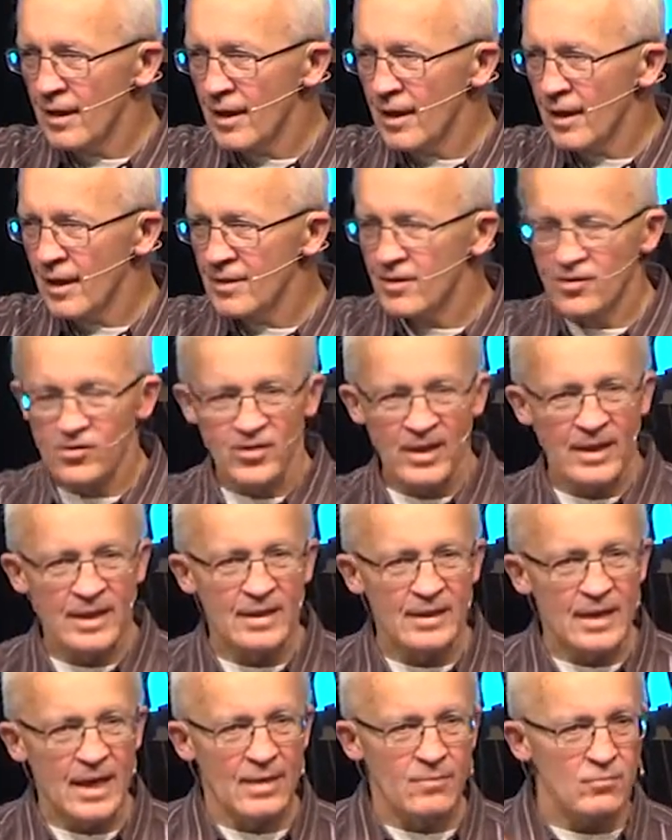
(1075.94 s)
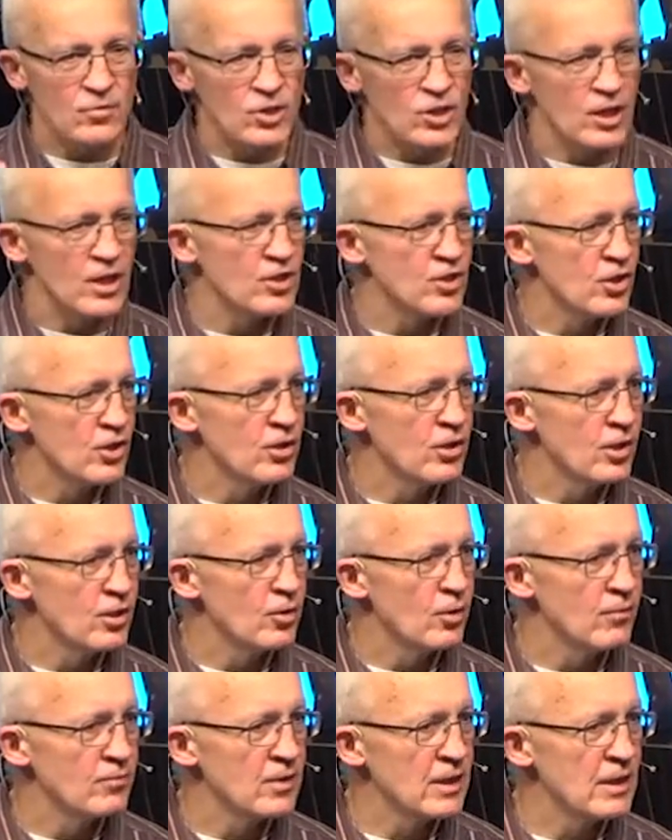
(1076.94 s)
And the second conversation, you
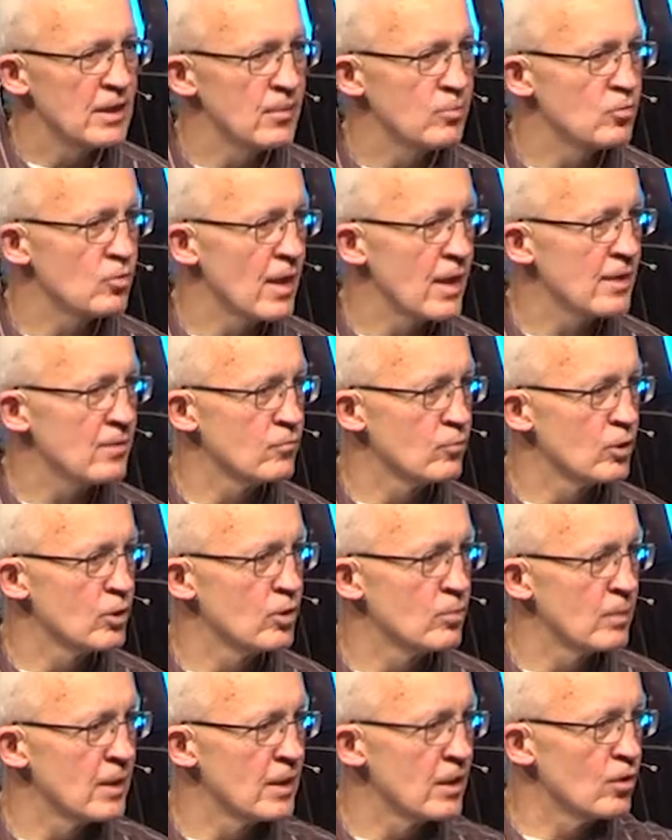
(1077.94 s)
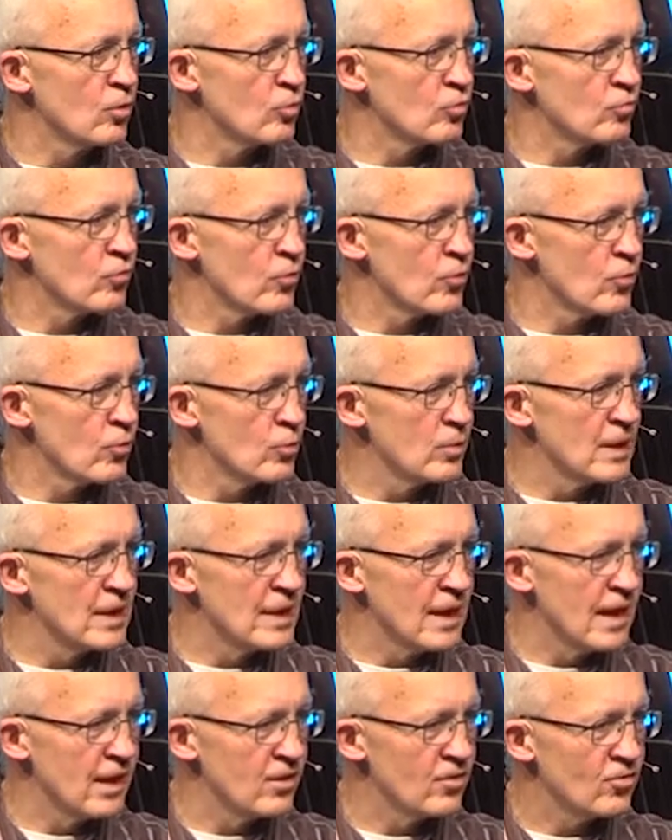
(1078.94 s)
have to keep track of where your money goes for 30
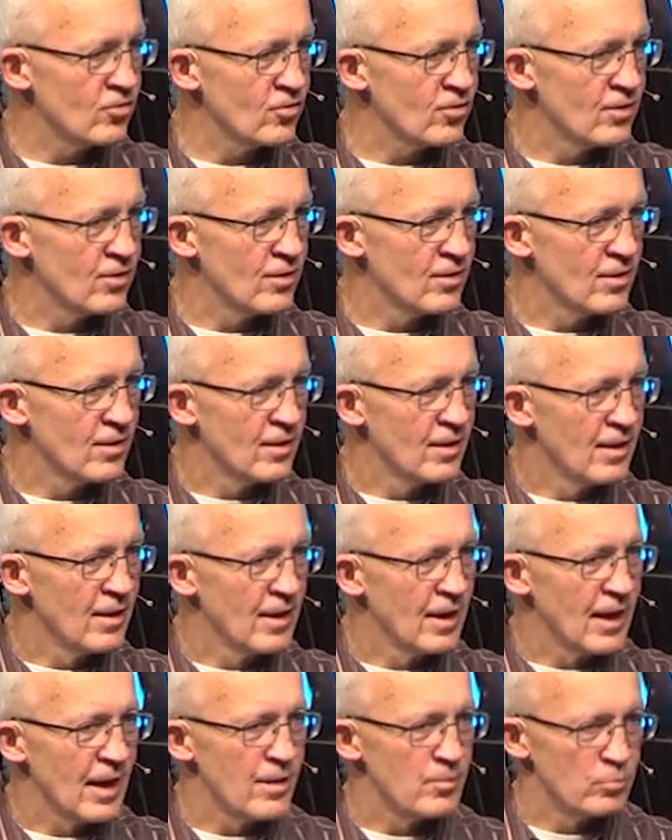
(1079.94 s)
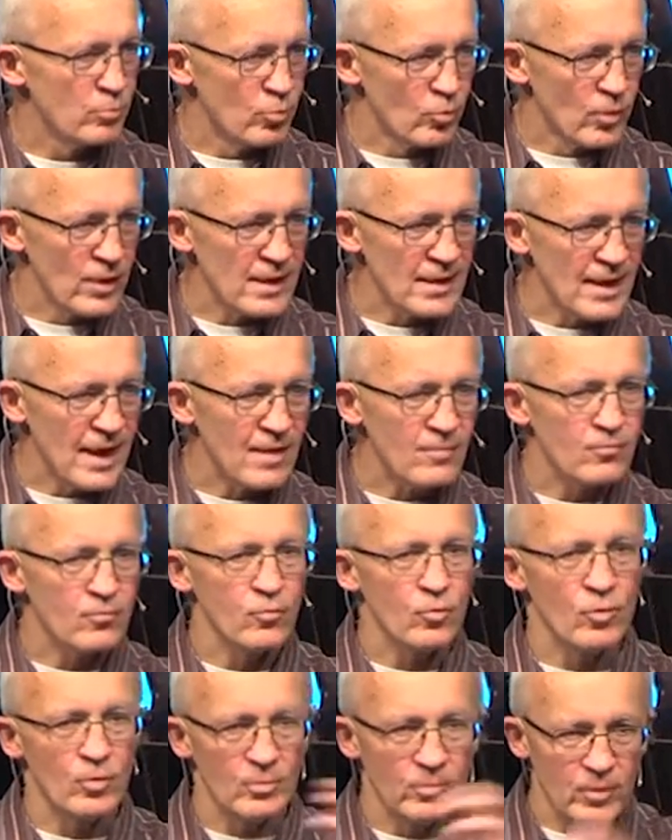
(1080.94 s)
days and bring that
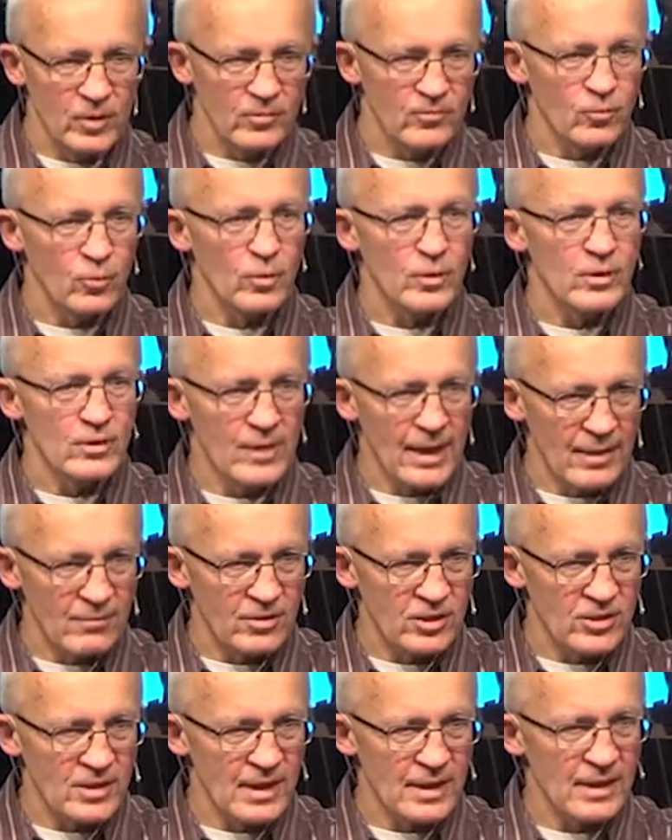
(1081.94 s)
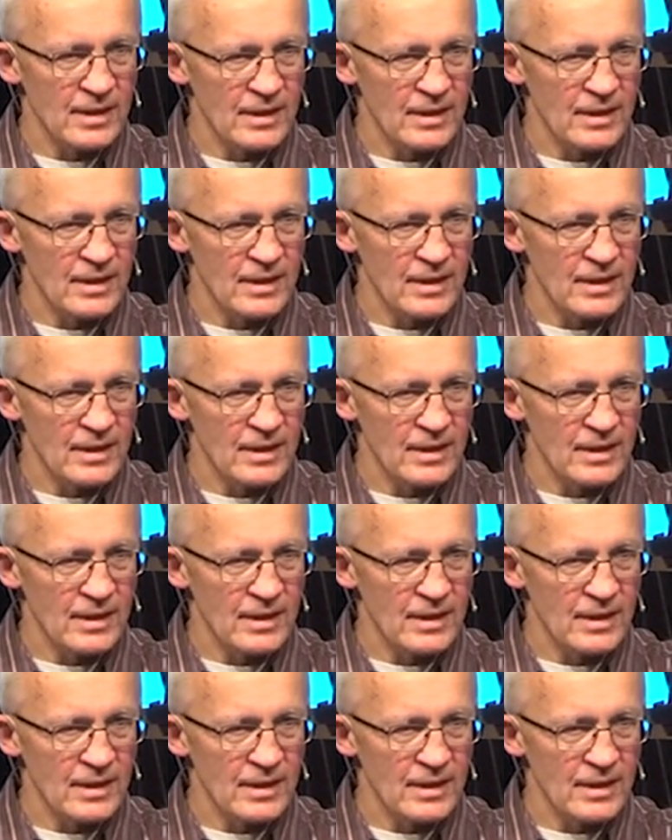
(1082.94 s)
form before you'll have a second